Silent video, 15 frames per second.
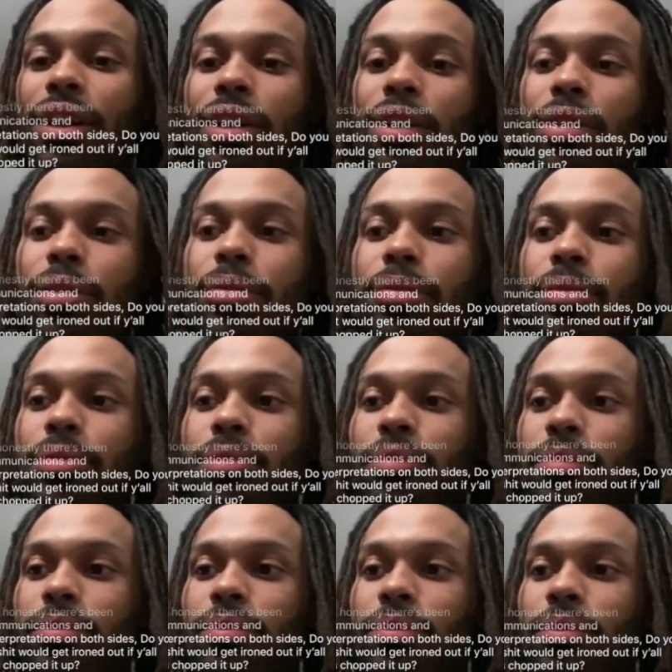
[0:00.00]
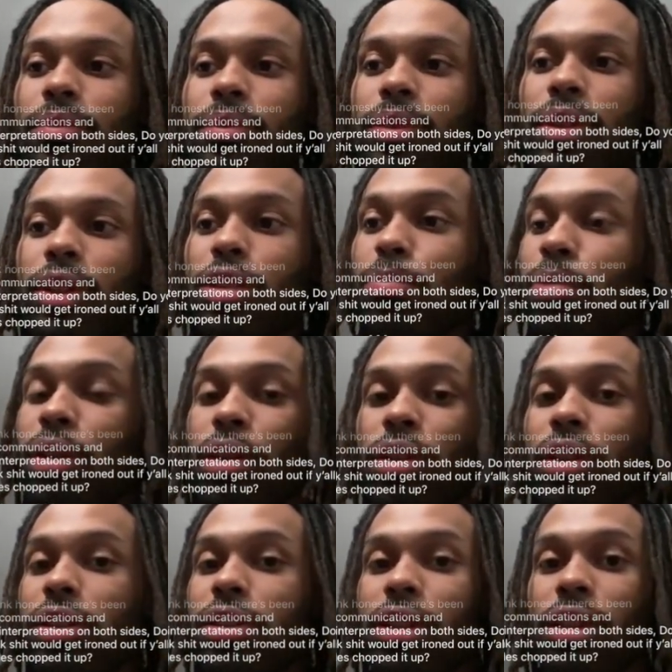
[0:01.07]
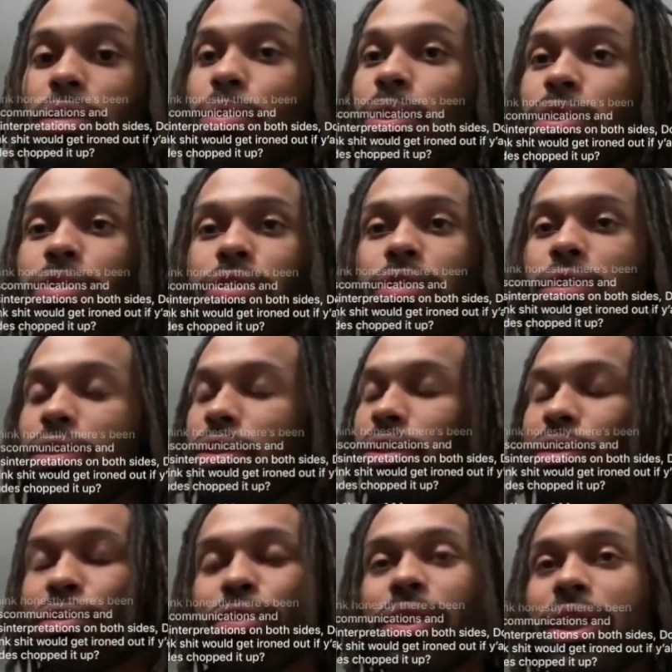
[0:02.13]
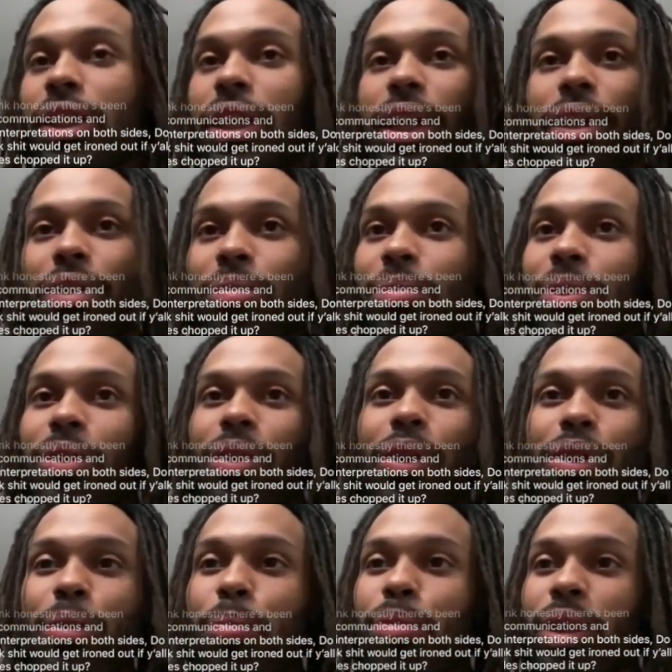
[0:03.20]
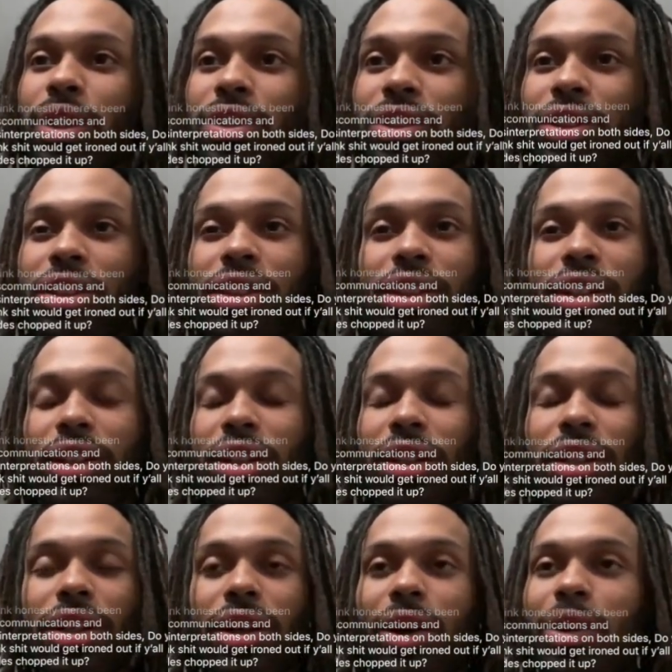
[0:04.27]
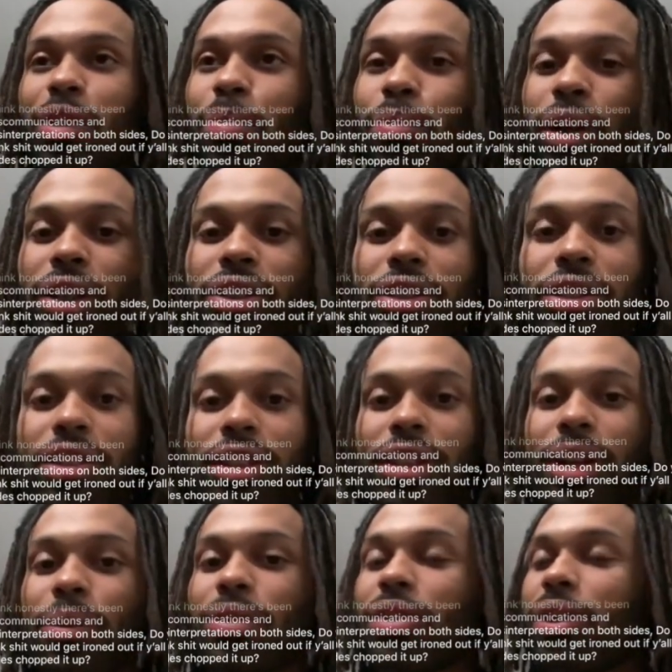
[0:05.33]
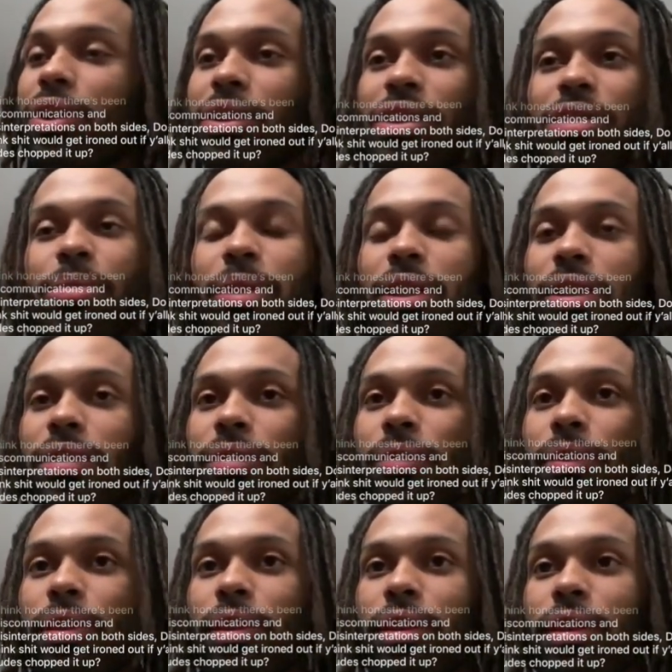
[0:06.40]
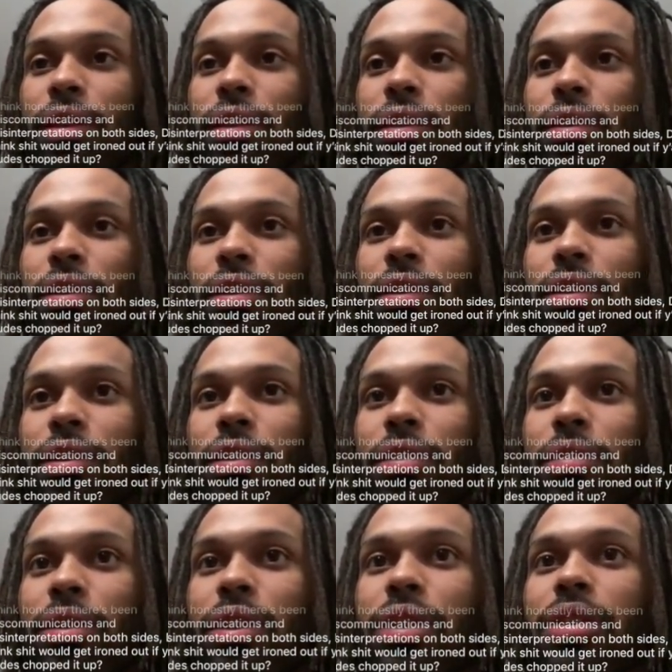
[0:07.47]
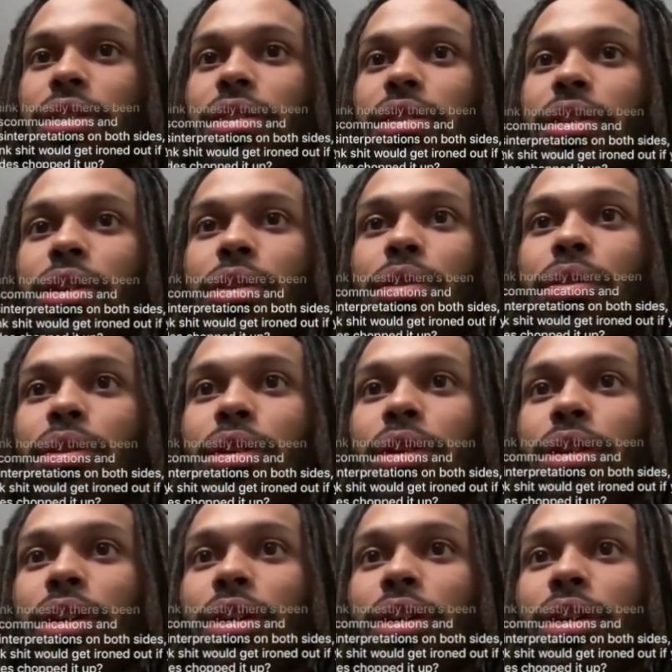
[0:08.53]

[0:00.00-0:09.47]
Cause bro, this nigga was freaking out, bro. All the pressure that was on this man. Cause all